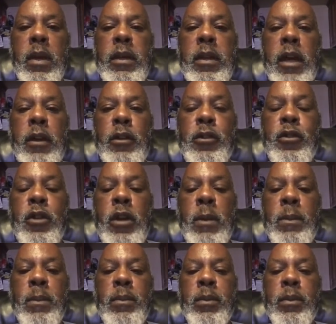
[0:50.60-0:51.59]
Donald
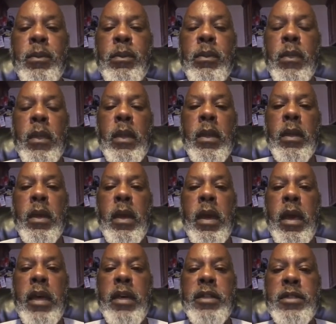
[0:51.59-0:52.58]
Trump
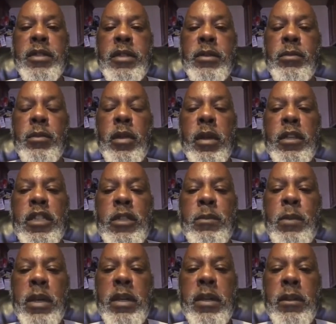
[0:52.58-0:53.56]
has
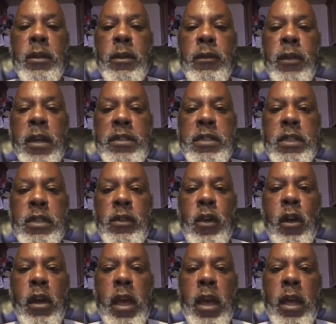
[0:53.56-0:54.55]
spit in the faces of
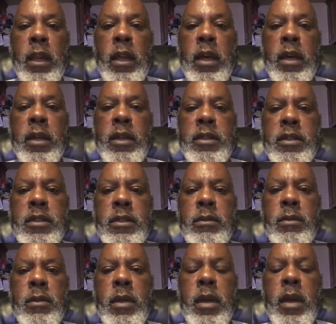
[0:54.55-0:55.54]
our allies,
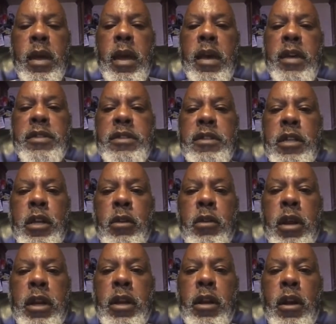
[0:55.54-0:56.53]
has
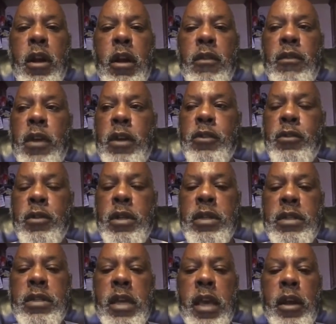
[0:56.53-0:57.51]
denigrated our
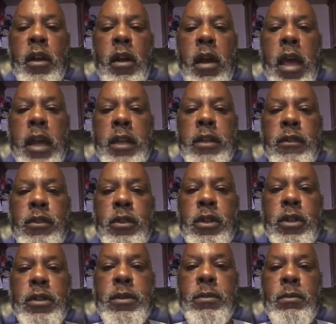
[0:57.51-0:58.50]
veterans and our active
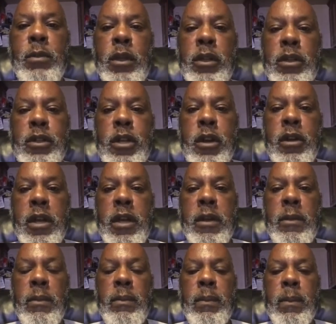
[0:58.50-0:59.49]
duty military.
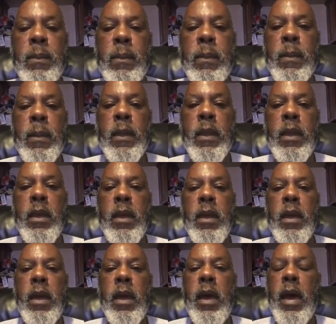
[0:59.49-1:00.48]

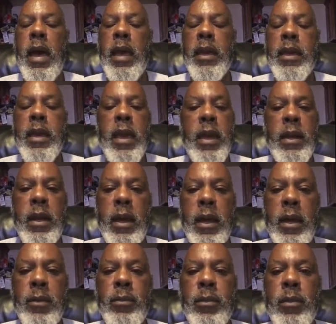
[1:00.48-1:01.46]
I
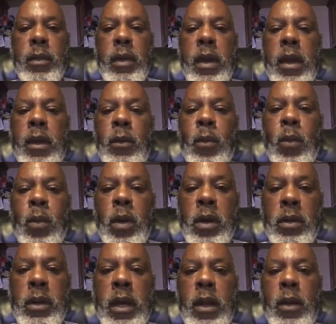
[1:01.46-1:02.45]
cannot and
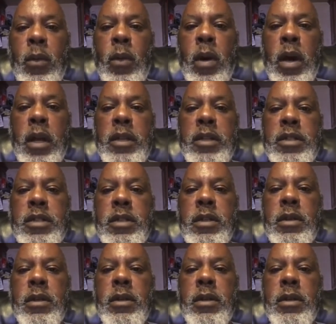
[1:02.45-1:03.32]
will not watch